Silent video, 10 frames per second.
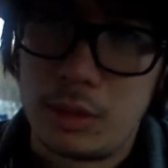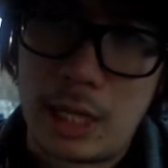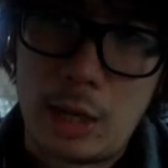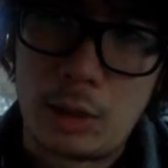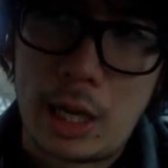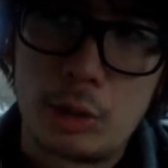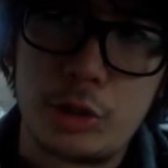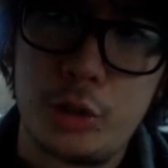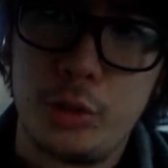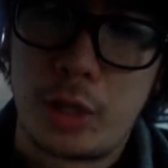how
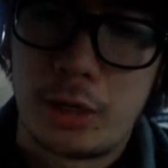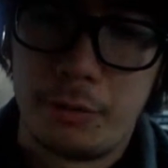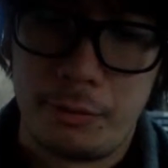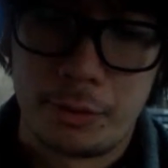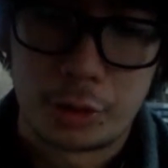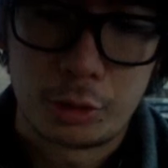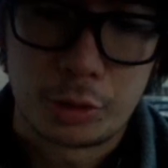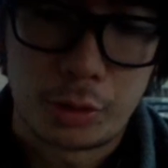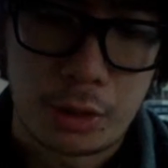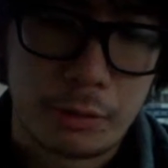to kind
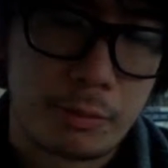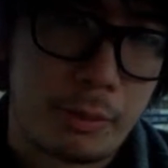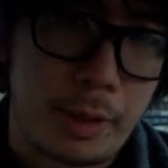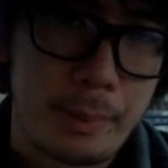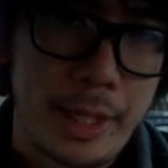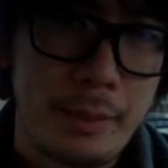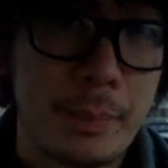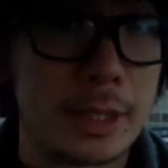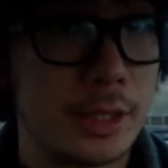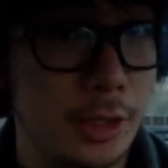of my main
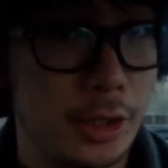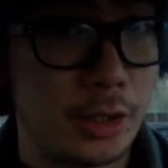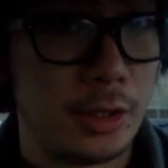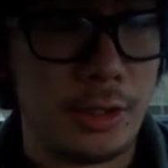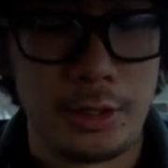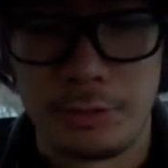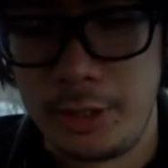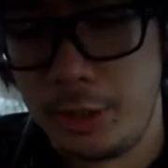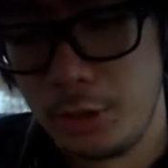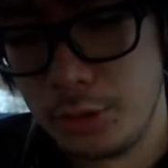message in these
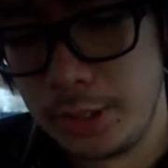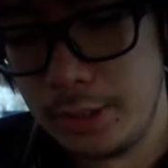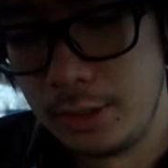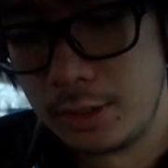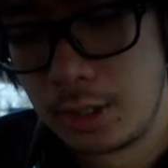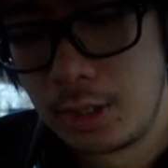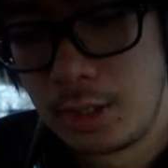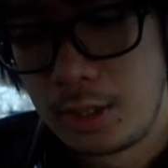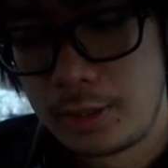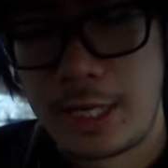videos is
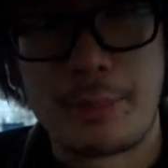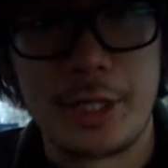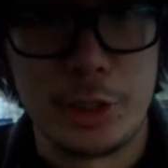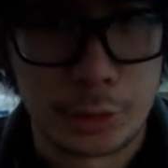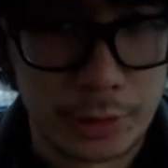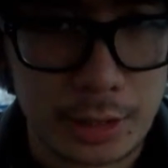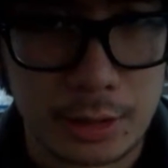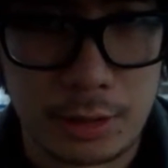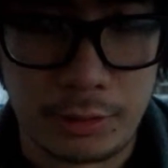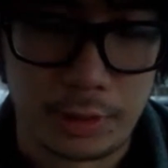tapping into your
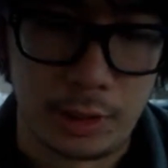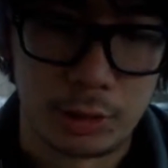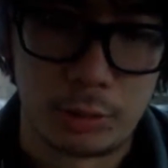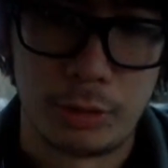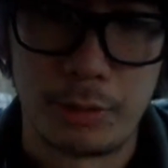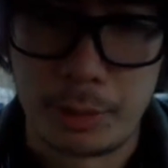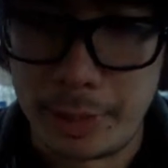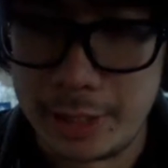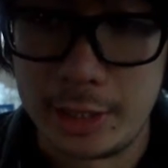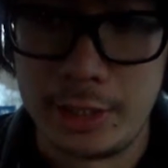sensitivity. That's one of my
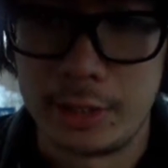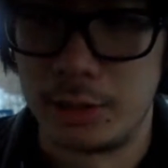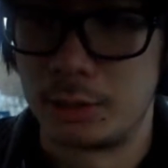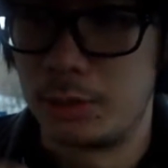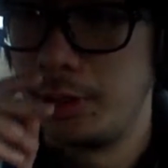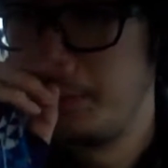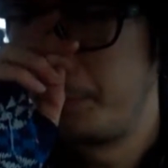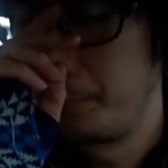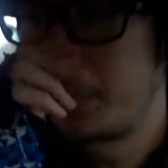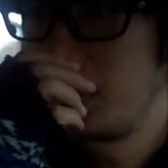main teachings, right?
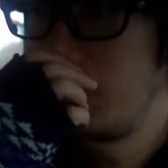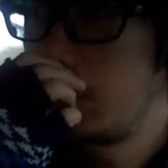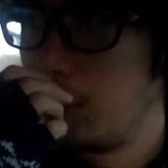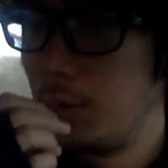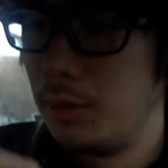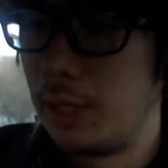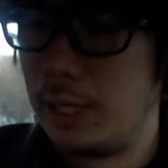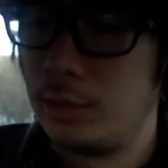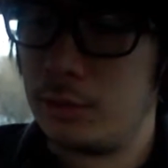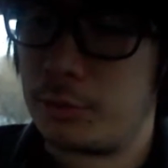
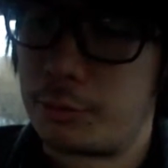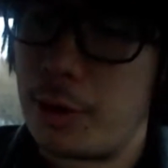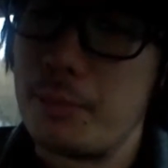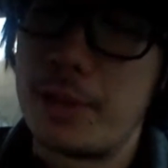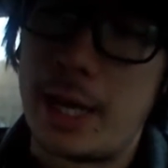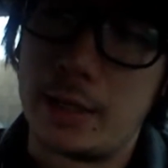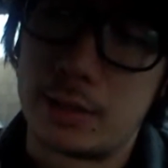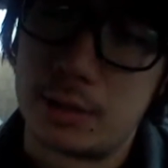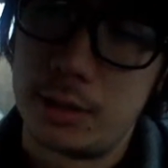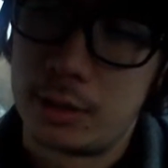And from
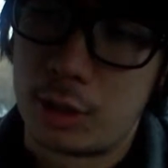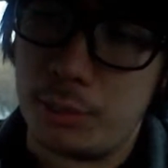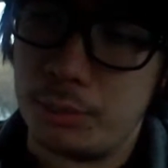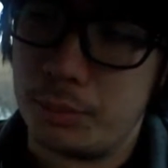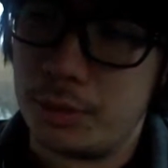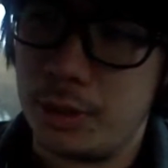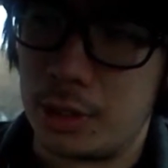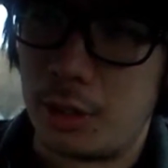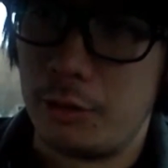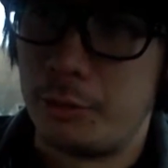that comes
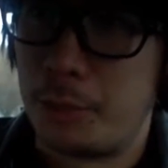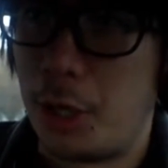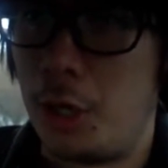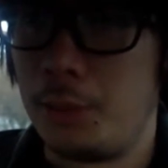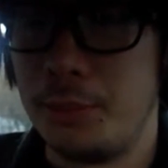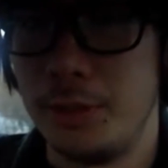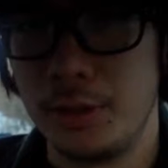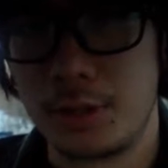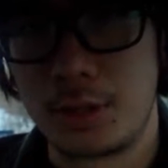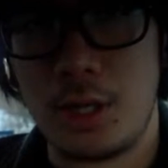the kind of
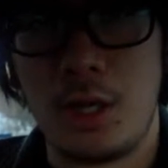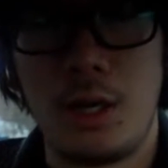purpose